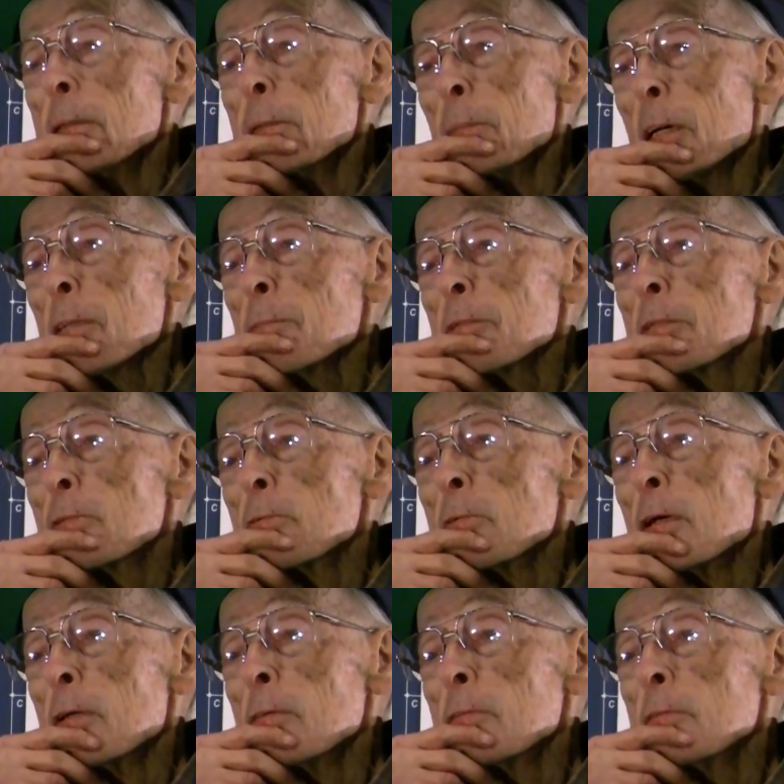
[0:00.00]
It might have been
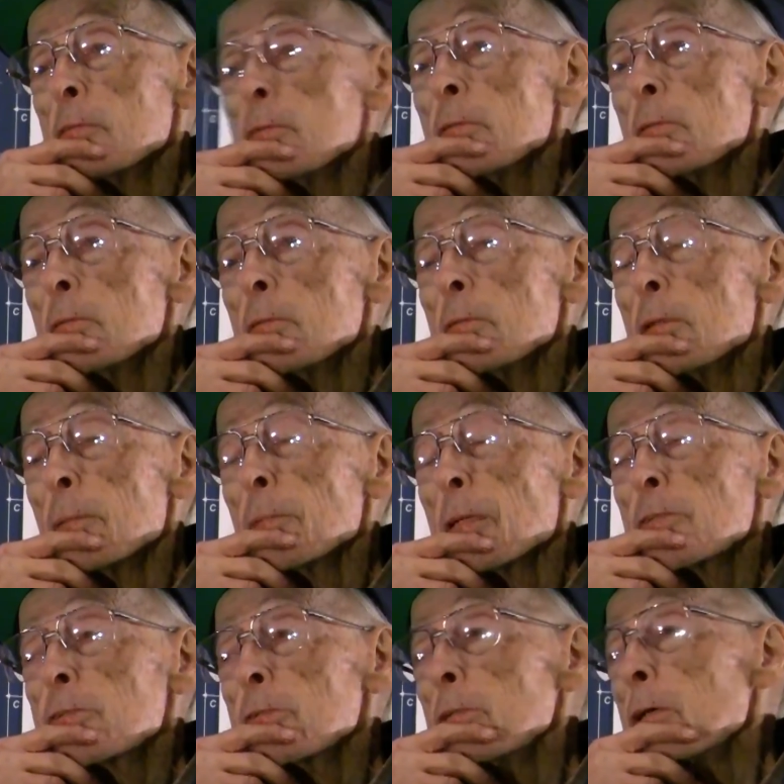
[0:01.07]
12. I'm
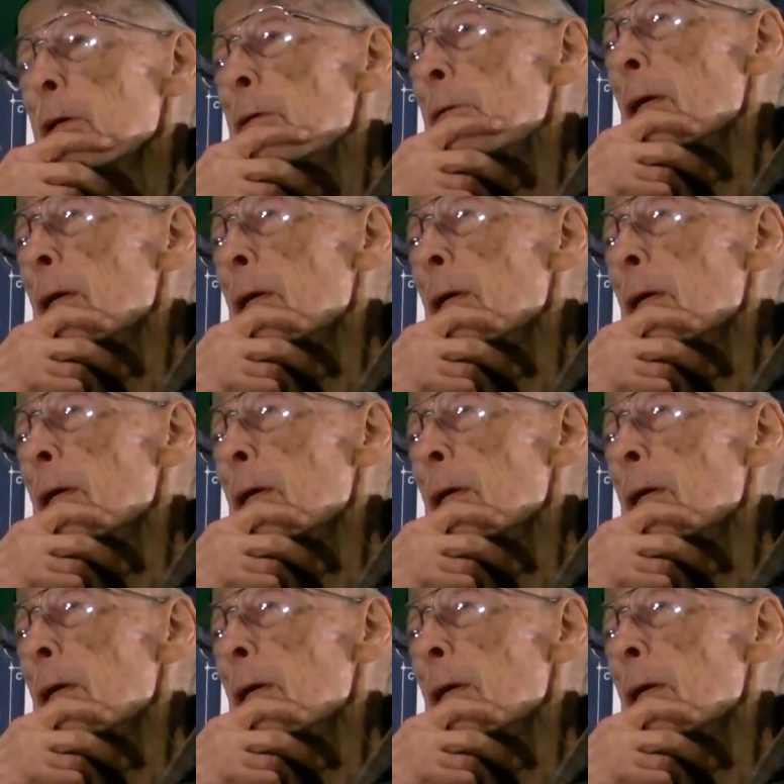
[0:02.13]
not sure. No,